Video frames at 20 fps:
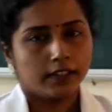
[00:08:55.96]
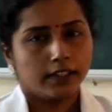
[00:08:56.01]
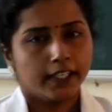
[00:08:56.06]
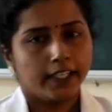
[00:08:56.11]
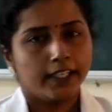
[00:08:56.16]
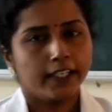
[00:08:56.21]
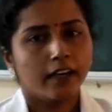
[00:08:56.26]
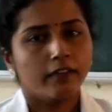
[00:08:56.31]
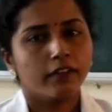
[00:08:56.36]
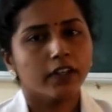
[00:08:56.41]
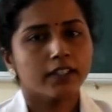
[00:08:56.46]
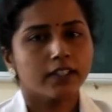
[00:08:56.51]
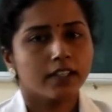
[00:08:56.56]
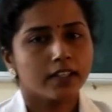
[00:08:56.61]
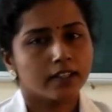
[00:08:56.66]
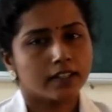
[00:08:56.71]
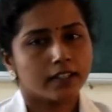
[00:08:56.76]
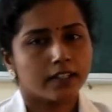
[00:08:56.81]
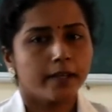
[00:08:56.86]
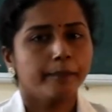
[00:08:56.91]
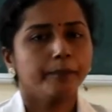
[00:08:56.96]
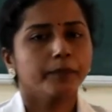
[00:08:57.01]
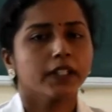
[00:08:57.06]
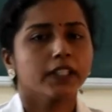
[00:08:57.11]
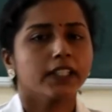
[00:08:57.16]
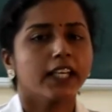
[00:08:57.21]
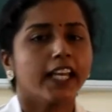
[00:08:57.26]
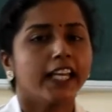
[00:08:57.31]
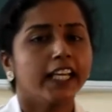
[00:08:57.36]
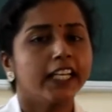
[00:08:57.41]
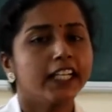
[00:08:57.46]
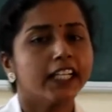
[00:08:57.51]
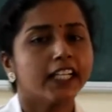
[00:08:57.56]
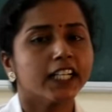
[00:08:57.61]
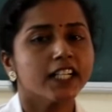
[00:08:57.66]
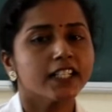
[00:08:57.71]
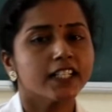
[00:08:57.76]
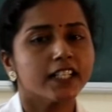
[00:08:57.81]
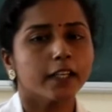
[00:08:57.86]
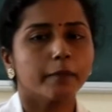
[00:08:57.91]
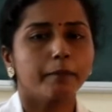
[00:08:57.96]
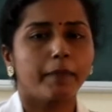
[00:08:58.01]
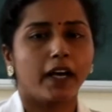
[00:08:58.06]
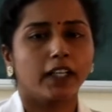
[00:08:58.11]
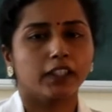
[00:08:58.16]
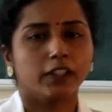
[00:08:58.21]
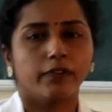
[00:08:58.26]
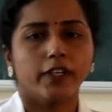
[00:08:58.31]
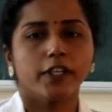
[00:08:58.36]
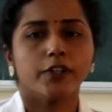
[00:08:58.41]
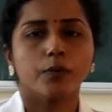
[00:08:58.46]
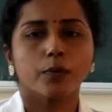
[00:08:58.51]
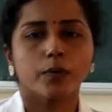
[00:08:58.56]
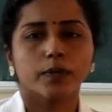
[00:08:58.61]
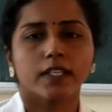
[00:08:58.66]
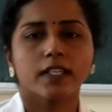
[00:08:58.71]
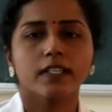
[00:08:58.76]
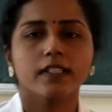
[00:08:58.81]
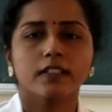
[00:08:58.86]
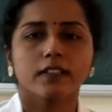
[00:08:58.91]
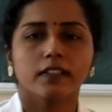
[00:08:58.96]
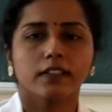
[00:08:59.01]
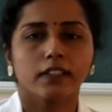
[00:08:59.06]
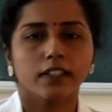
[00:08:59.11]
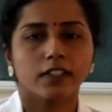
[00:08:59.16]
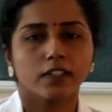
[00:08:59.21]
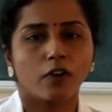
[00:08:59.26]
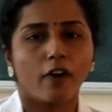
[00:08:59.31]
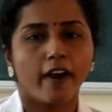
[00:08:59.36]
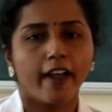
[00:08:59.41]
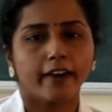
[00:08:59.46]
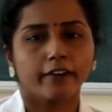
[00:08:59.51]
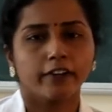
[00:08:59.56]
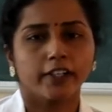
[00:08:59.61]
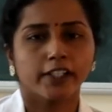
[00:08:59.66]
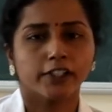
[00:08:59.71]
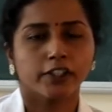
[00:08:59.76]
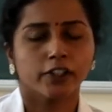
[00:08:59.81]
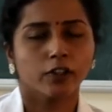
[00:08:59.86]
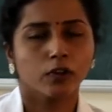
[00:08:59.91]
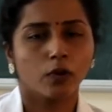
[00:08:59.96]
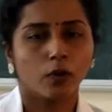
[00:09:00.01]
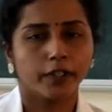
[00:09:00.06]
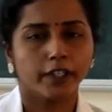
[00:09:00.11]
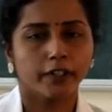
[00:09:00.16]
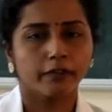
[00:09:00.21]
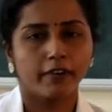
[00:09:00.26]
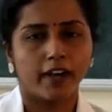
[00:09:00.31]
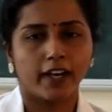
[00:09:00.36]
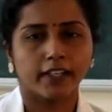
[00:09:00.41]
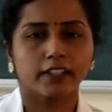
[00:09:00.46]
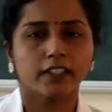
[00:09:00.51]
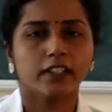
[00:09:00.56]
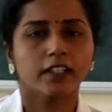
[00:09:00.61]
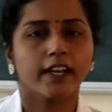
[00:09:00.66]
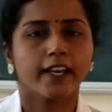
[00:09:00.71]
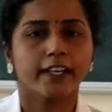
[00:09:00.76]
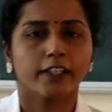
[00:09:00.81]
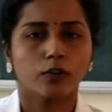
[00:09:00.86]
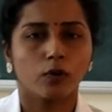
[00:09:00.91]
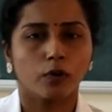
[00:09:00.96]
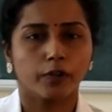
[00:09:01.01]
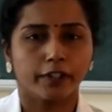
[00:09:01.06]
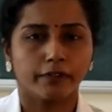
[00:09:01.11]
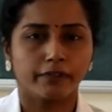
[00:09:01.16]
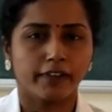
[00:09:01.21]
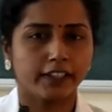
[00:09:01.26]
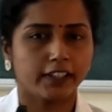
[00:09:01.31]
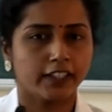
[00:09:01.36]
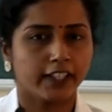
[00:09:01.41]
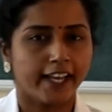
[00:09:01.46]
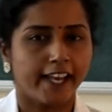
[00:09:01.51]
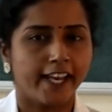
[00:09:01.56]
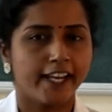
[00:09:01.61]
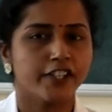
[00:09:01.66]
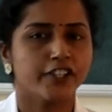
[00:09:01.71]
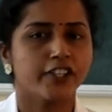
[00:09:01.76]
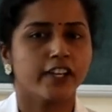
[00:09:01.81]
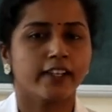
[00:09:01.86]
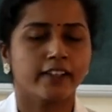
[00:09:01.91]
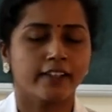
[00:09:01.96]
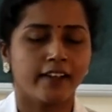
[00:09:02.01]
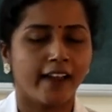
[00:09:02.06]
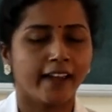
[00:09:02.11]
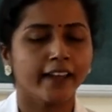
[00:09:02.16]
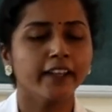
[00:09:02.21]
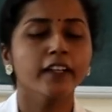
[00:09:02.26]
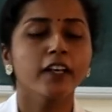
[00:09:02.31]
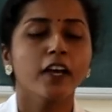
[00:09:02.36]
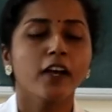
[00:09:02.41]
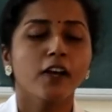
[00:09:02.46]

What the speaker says: In our system, the intrinsic pathway uses this coagulation clotting factor like clotting factor 8 and 9.